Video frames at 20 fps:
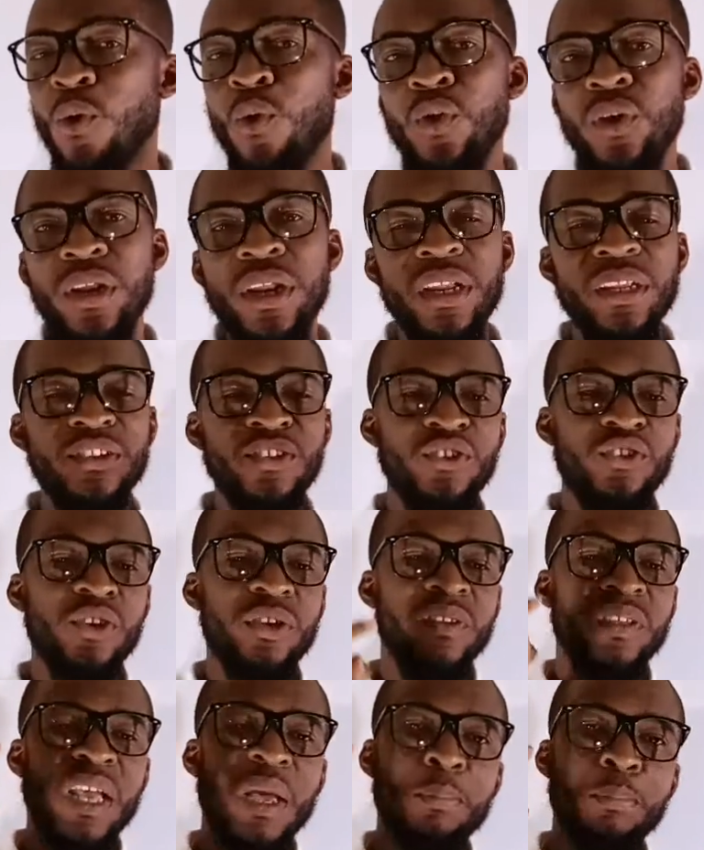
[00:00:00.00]
Coordinate is
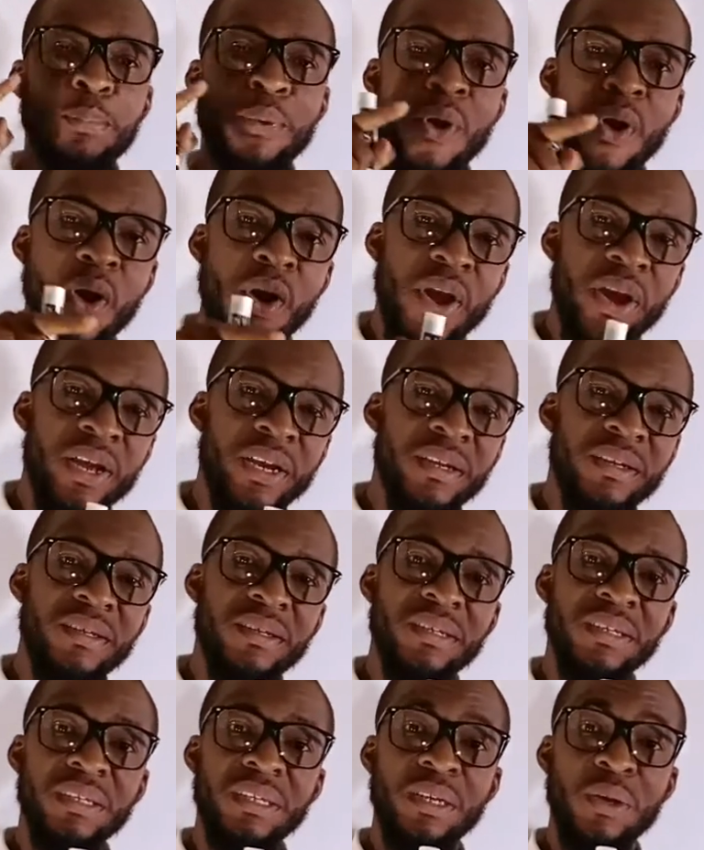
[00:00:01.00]
just a
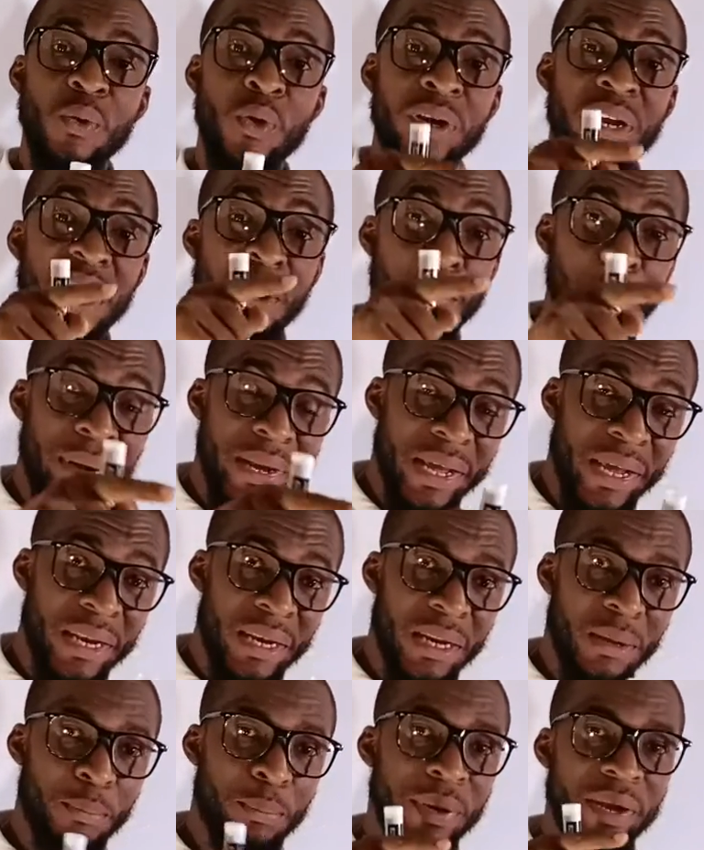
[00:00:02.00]
point on a
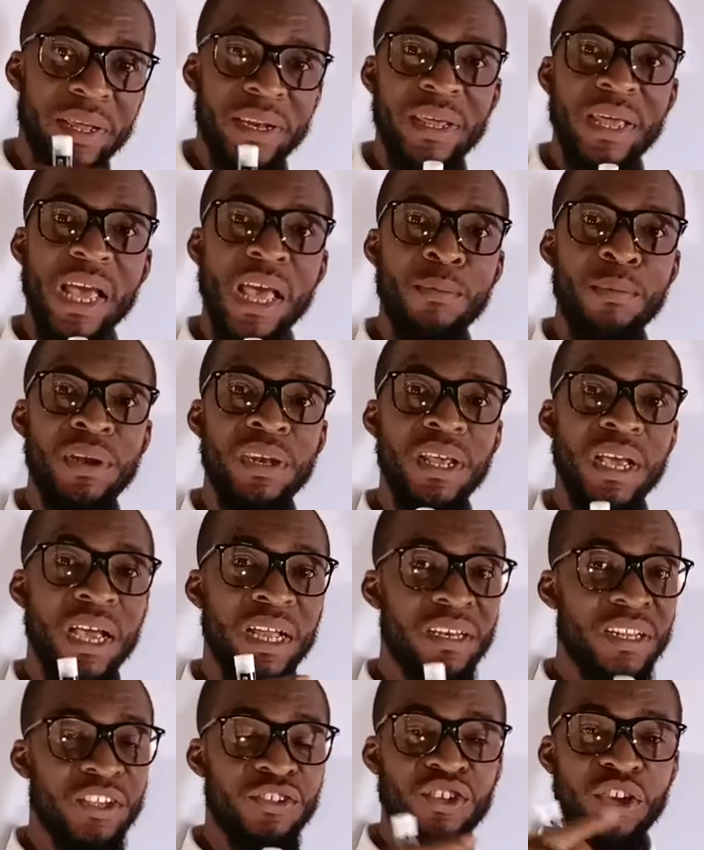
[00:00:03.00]
plane. Plane here, I mean the
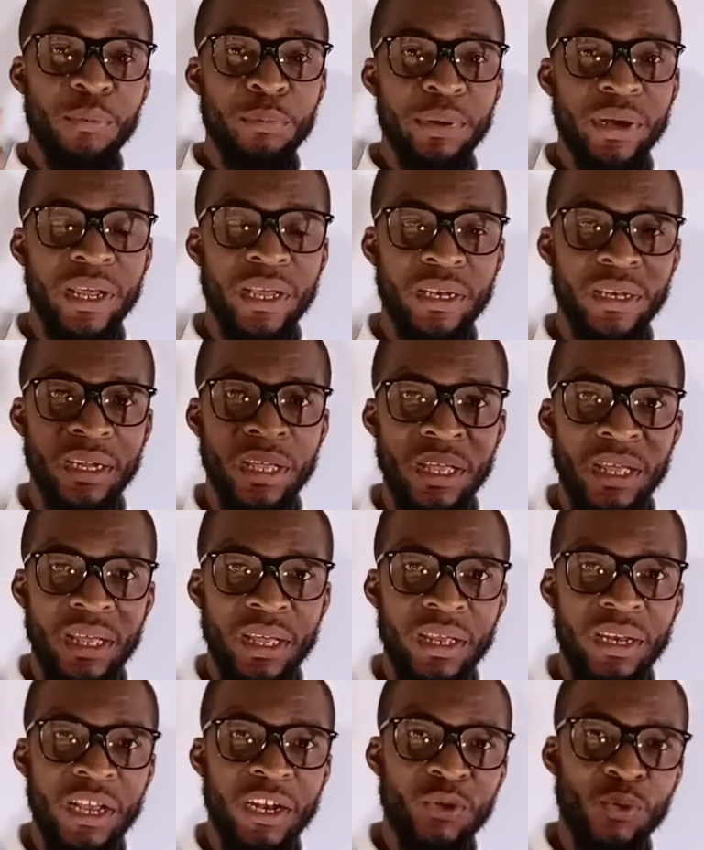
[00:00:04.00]
Cartesian plane
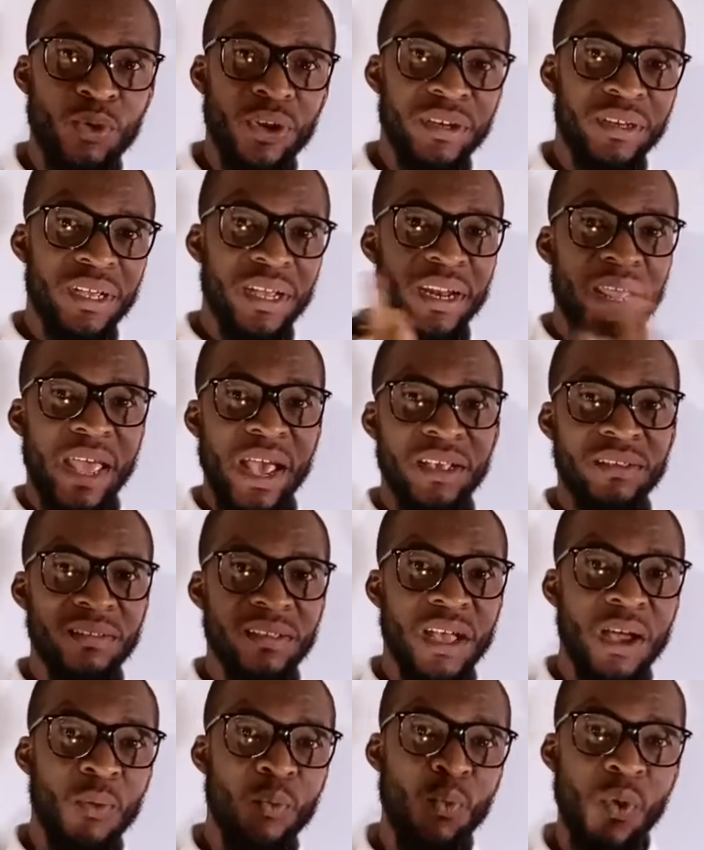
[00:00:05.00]
that contain
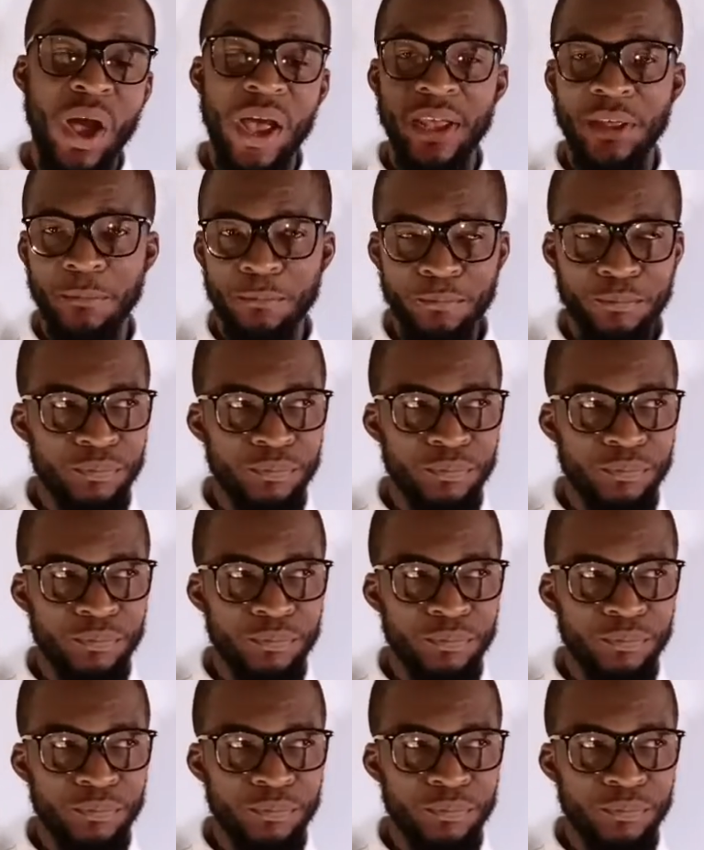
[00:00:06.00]
x and y.